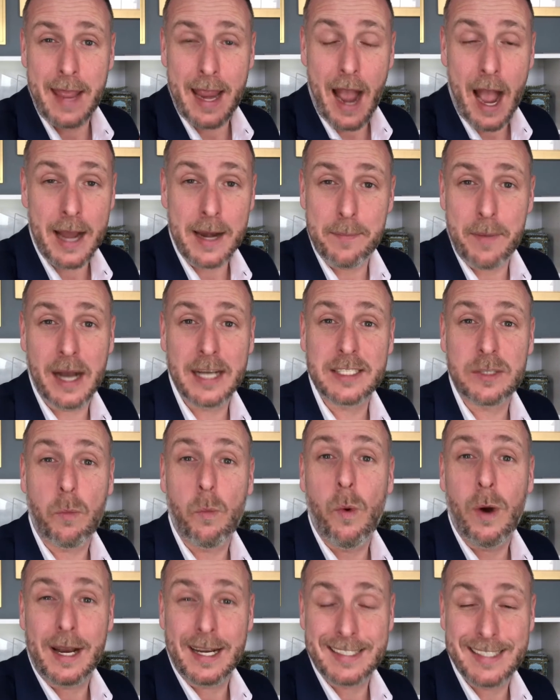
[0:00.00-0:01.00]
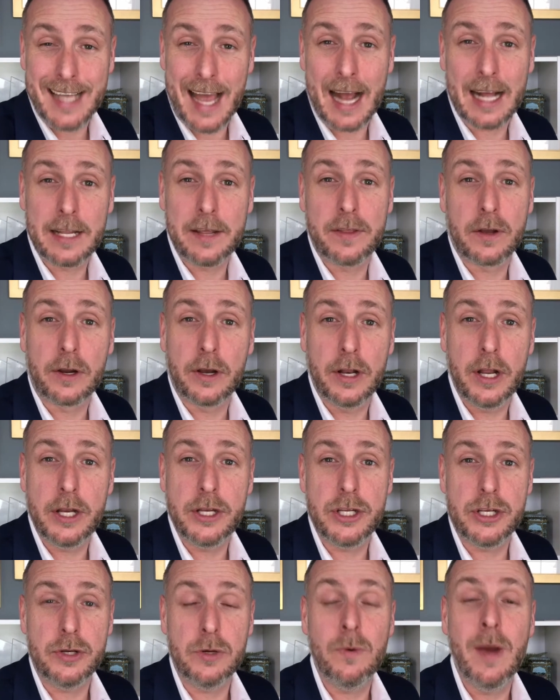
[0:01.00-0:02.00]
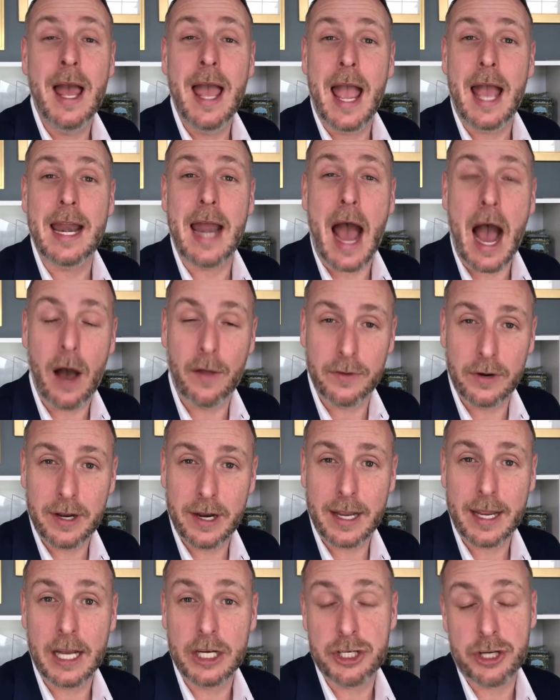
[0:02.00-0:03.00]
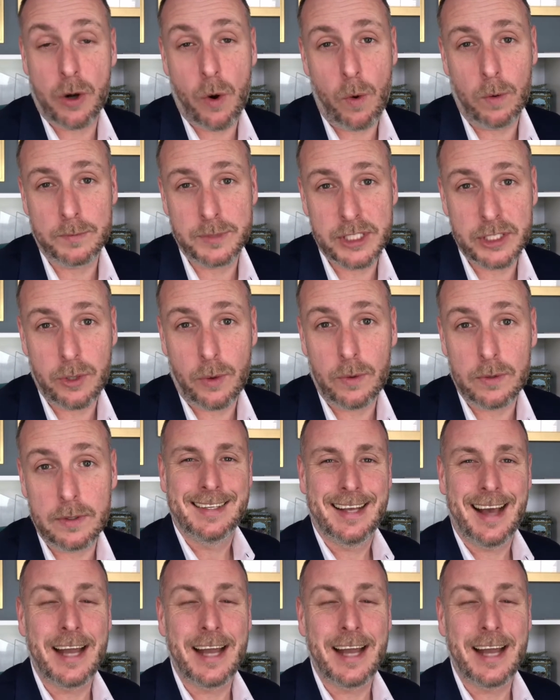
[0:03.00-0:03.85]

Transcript: they itemize what exactly they're going to do and how they're going to get your home sold.